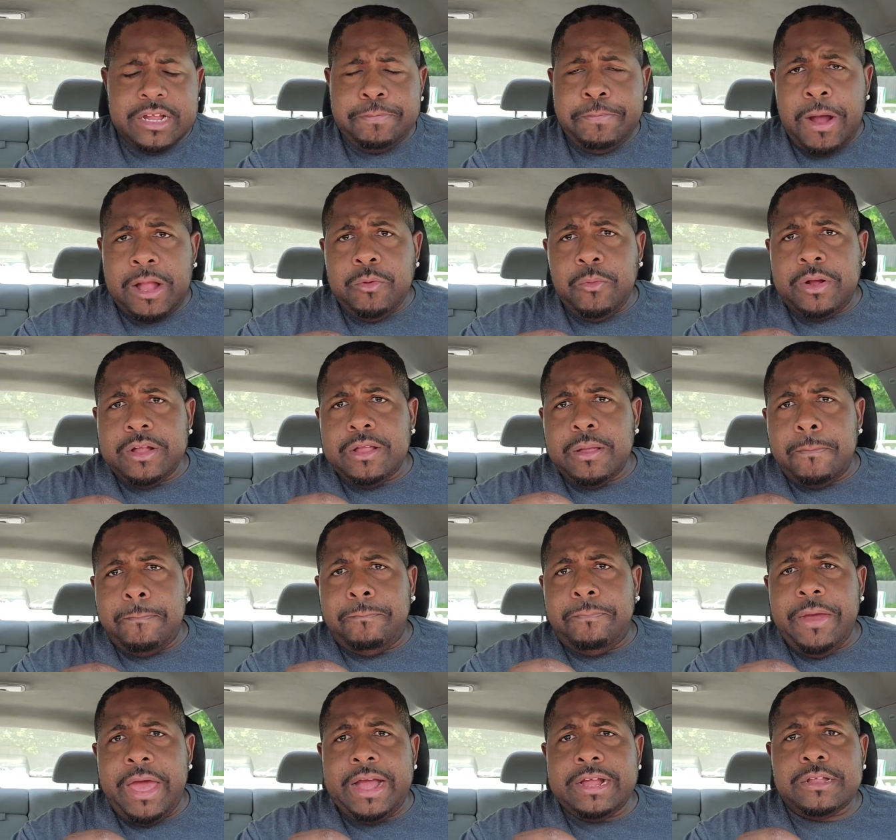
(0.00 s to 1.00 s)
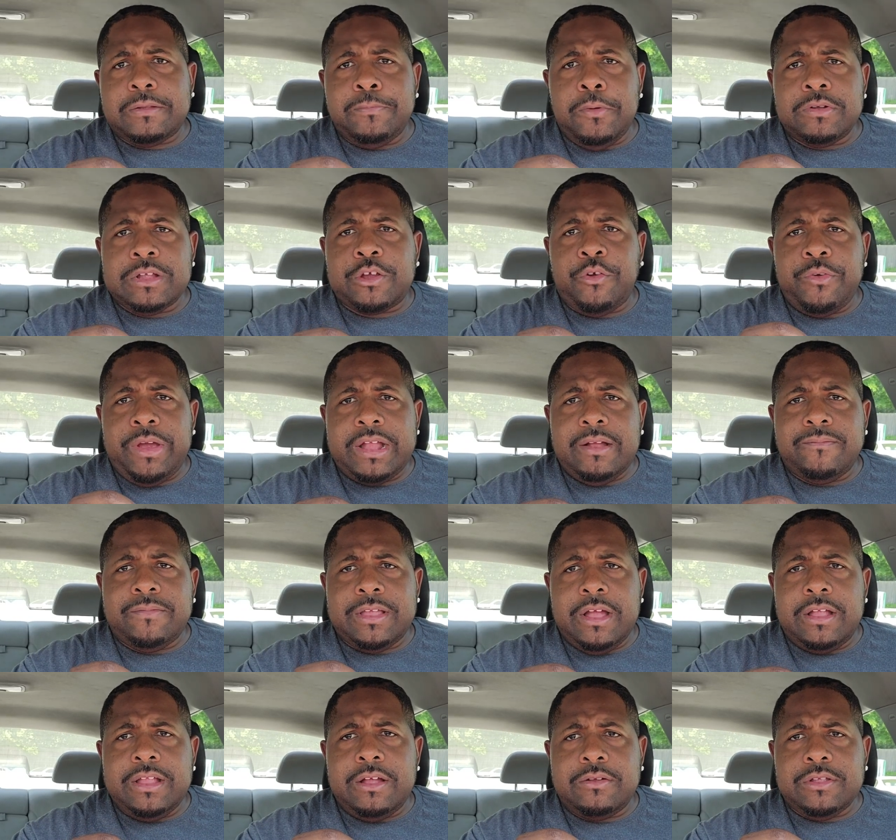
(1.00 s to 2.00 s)
This is probably one of the best, most creative
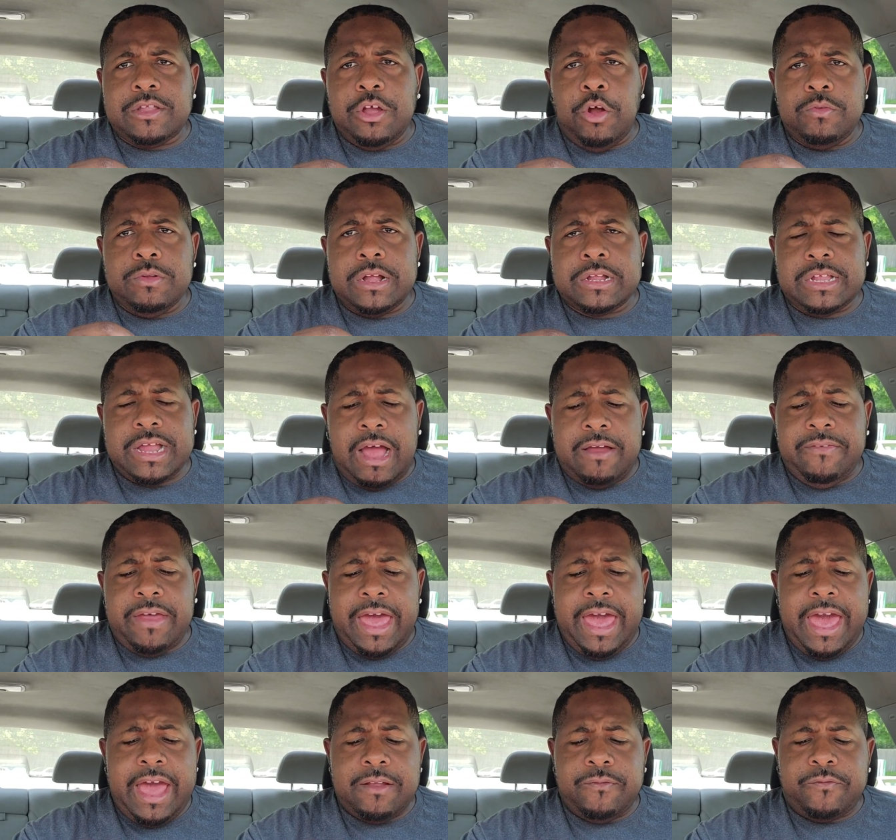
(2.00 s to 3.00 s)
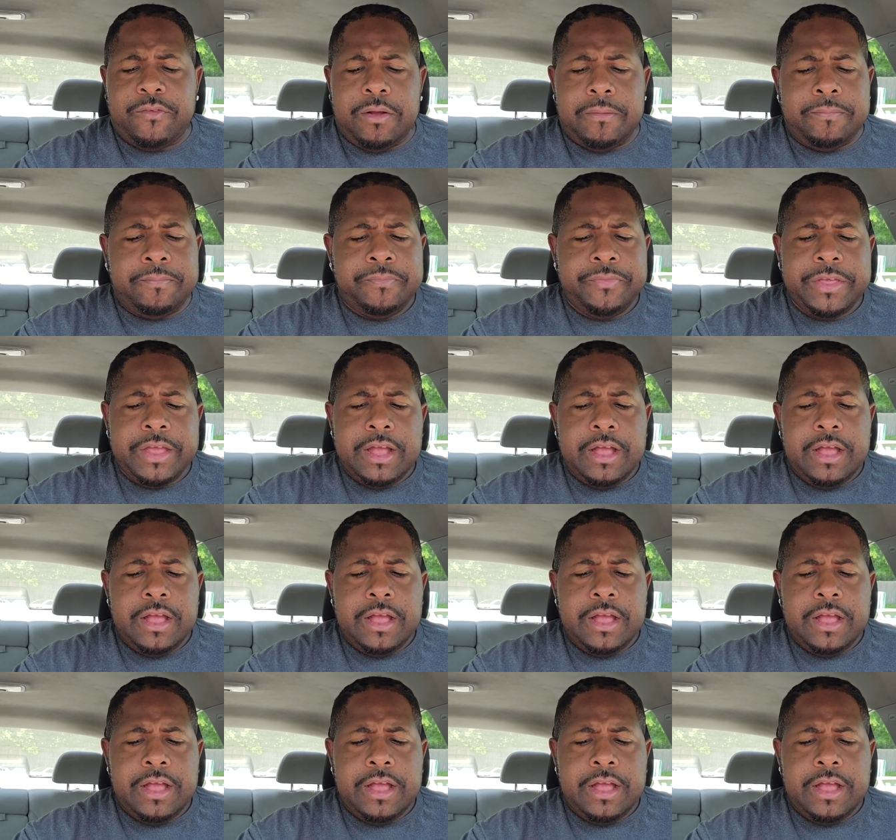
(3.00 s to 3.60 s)
donut donuts I've had from